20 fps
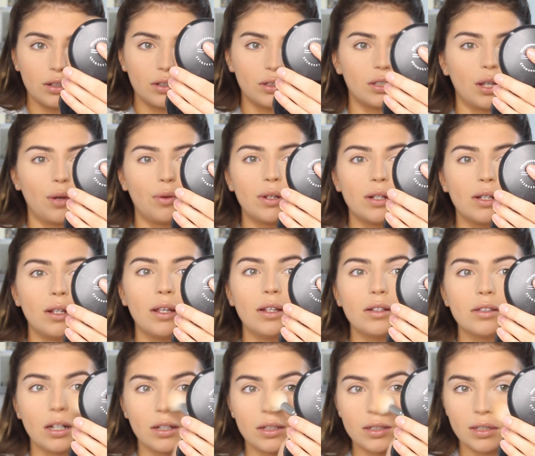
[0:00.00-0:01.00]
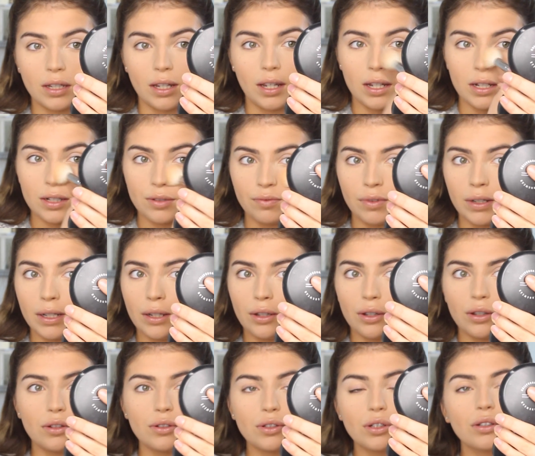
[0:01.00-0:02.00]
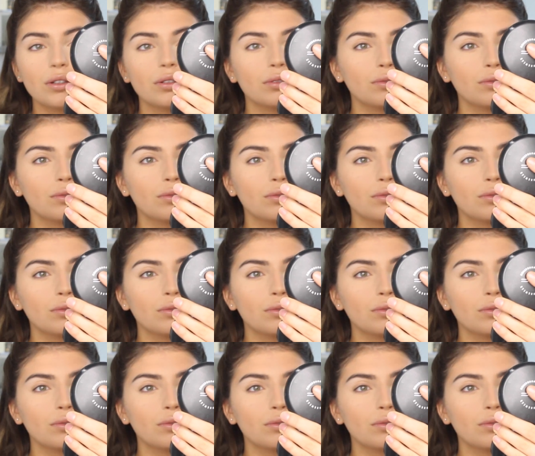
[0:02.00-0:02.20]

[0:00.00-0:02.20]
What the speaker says: So it is really good.